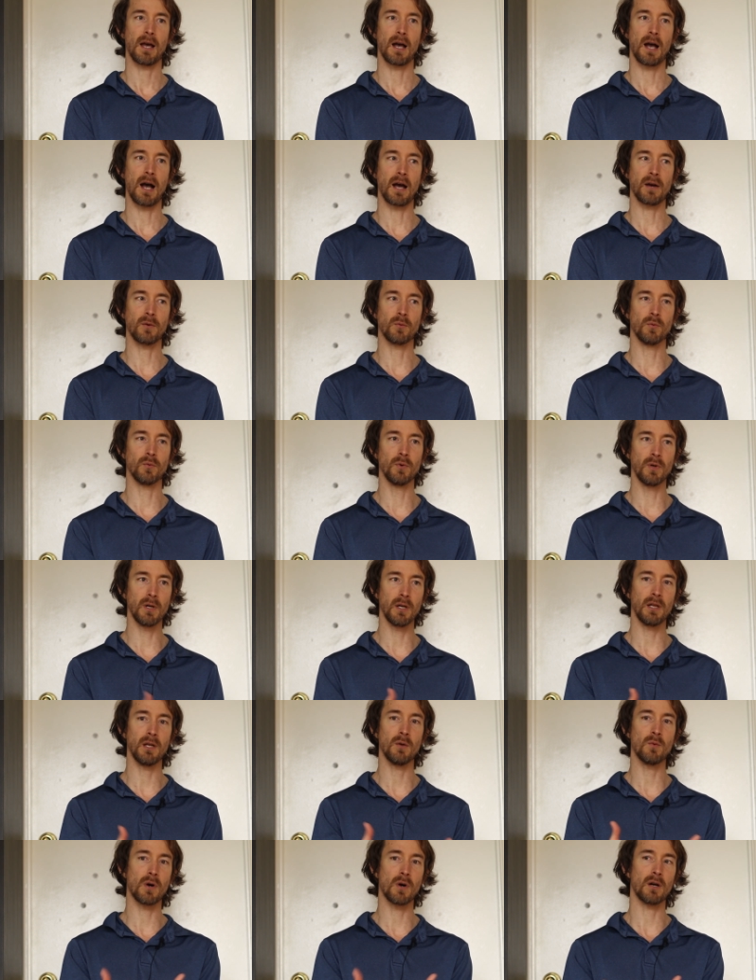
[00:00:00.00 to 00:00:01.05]
I
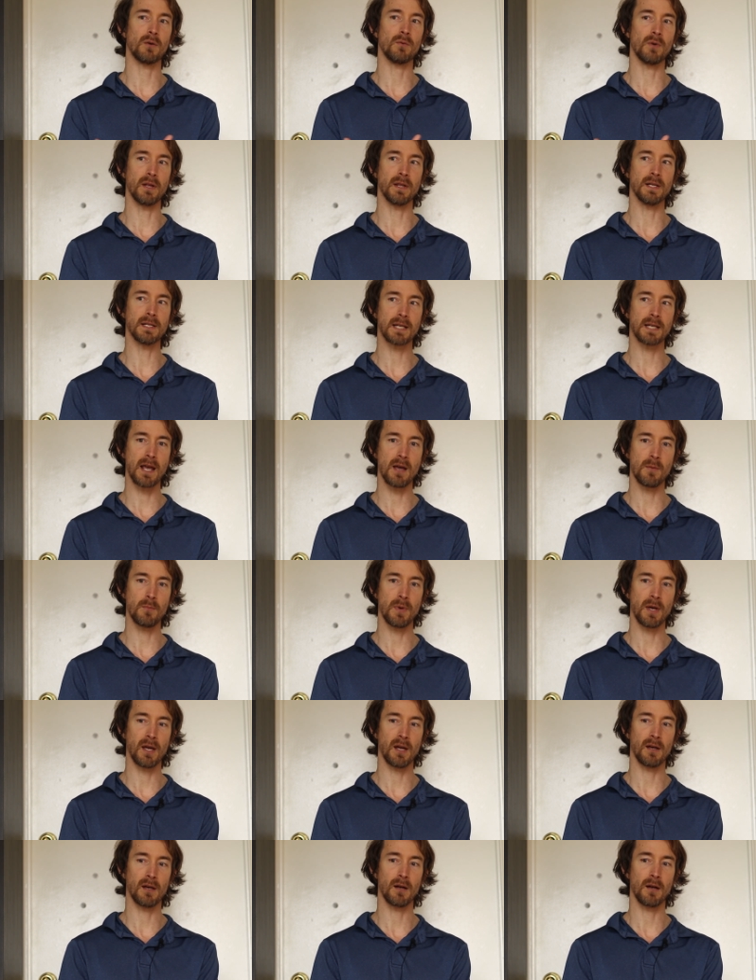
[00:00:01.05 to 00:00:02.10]
really want to run this
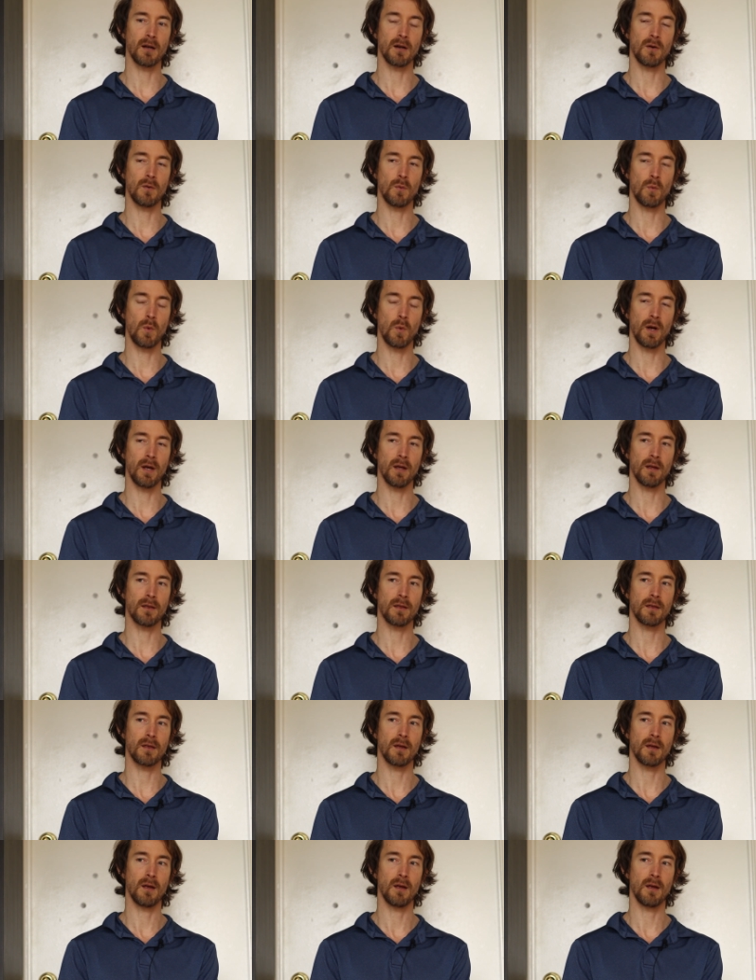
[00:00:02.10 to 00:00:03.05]
campaign with,